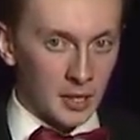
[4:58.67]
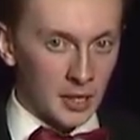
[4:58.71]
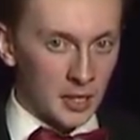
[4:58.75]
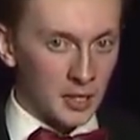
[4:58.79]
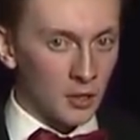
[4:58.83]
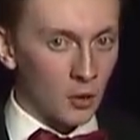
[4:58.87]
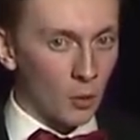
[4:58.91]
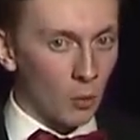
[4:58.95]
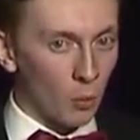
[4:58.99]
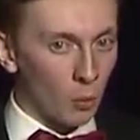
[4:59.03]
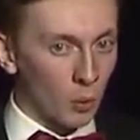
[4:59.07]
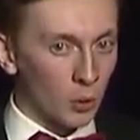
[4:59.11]

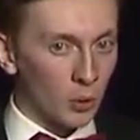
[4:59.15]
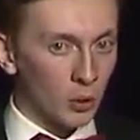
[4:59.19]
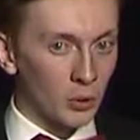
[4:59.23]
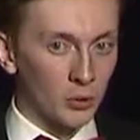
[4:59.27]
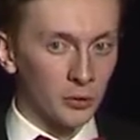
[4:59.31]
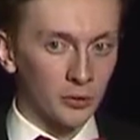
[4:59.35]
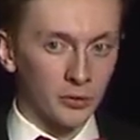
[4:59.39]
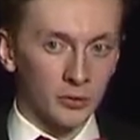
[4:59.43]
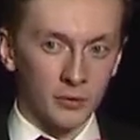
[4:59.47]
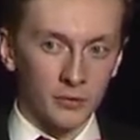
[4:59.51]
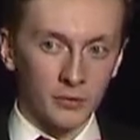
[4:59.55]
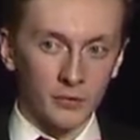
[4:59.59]
in a
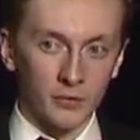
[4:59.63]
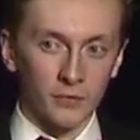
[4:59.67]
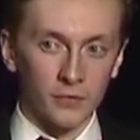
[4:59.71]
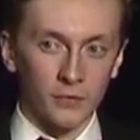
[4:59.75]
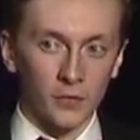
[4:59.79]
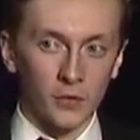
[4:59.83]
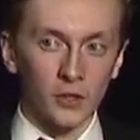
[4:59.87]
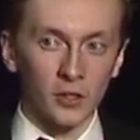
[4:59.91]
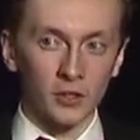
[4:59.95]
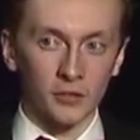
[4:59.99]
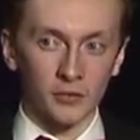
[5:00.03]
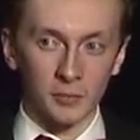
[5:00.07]
world
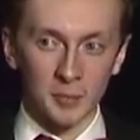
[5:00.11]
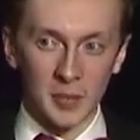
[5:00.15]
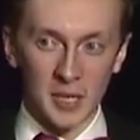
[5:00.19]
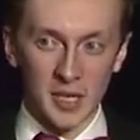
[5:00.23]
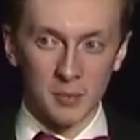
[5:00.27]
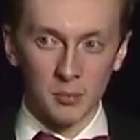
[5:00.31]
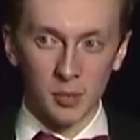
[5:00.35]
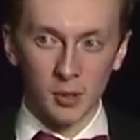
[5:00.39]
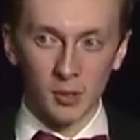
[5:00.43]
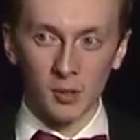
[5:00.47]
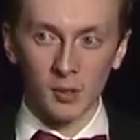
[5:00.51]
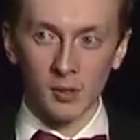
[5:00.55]
full of
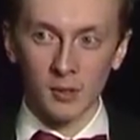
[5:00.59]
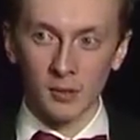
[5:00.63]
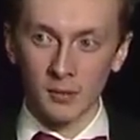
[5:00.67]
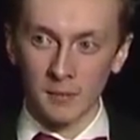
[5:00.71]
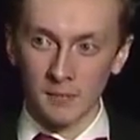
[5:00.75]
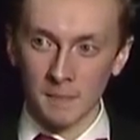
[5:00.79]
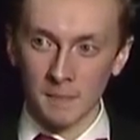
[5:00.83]
people.